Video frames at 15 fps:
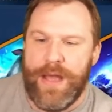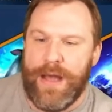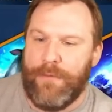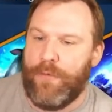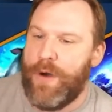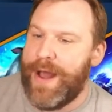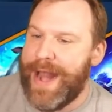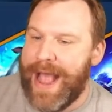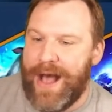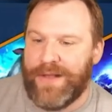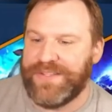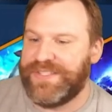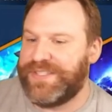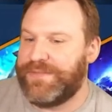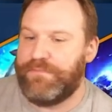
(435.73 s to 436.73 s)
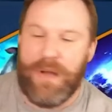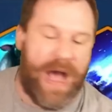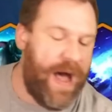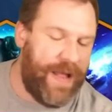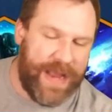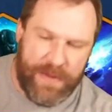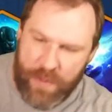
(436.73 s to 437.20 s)
What else?
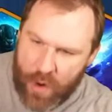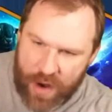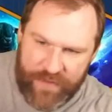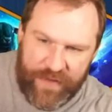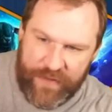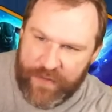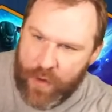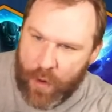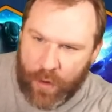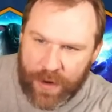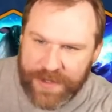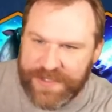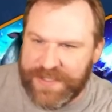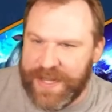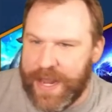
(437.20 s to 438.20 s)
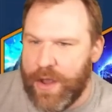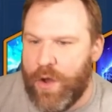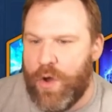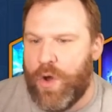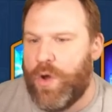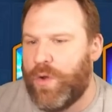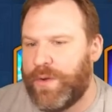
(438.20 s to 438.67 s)
Polymorph, of course, the
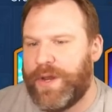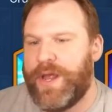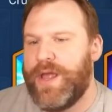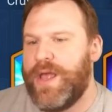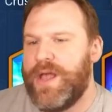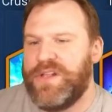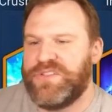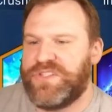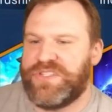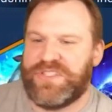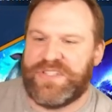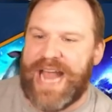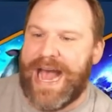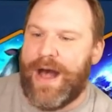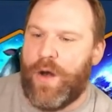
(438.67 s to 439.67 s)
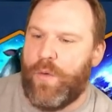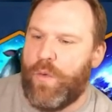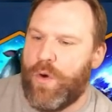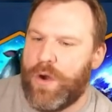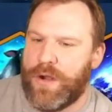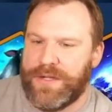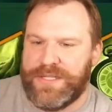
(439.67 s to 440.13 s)
old
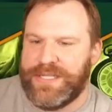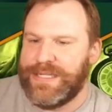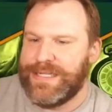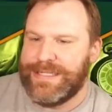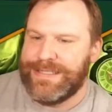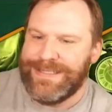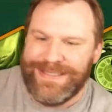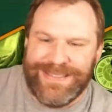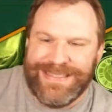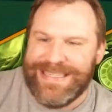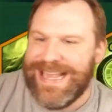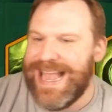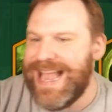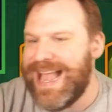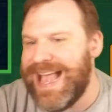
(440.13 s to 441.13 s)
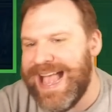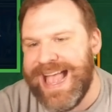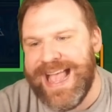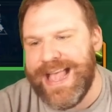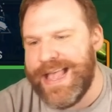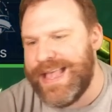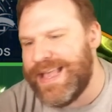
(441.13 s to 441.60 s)
stalwart.
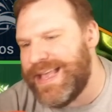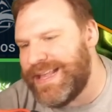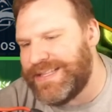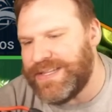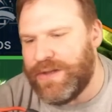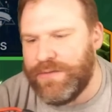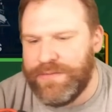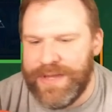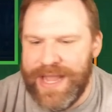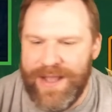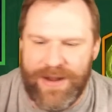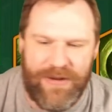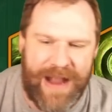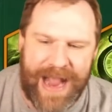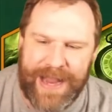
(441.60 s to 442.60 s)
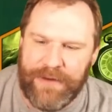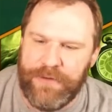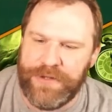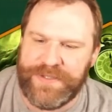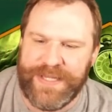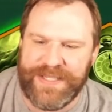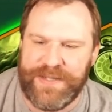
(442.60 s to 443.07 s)
Kraken
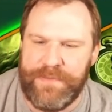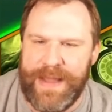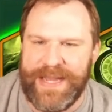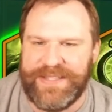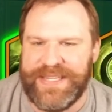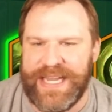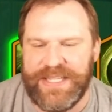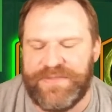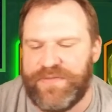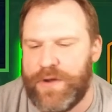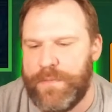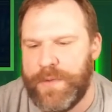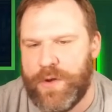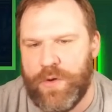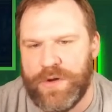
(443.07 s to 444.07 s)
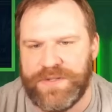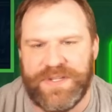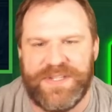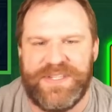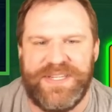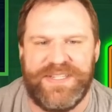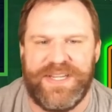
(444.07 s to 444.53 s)
Roost doesn't make sense for him, of course,
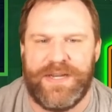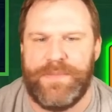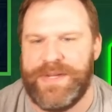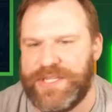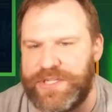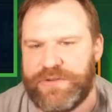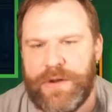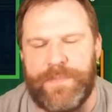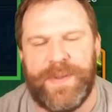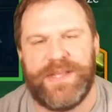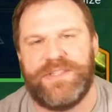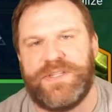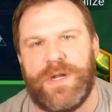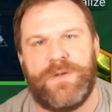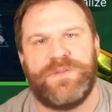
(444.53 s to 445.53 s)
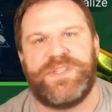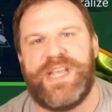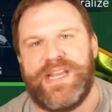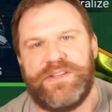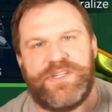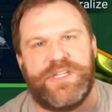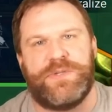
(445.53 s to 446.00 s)
because he's going to be stripping Stone
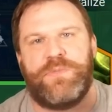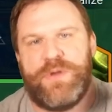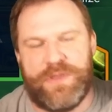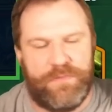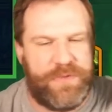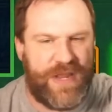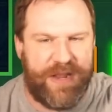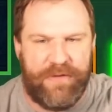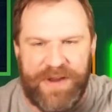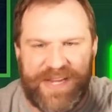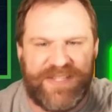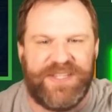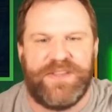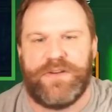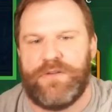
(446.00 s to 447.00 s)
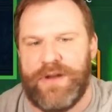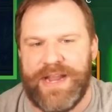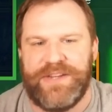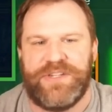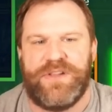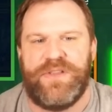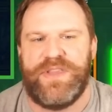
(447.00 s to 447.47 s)
Skin just with decreasing the
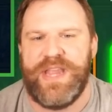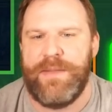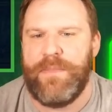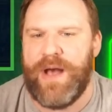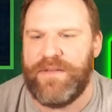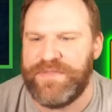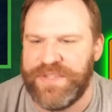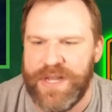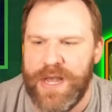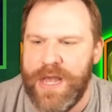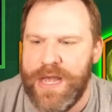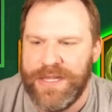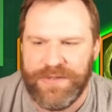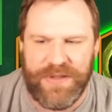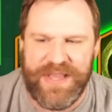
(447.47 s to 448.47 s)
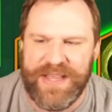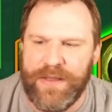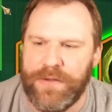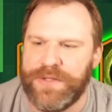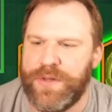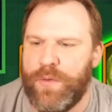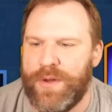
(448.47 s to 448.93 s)
duration of the debuffs. So I think
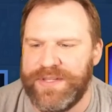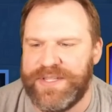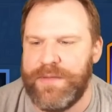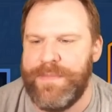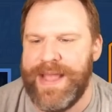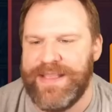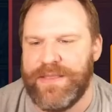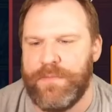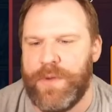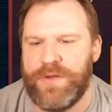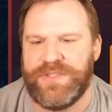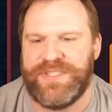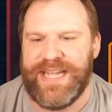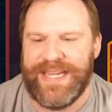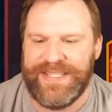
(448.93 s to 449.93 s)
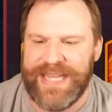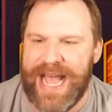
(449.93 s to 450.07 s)
those are the ones that make the most sense.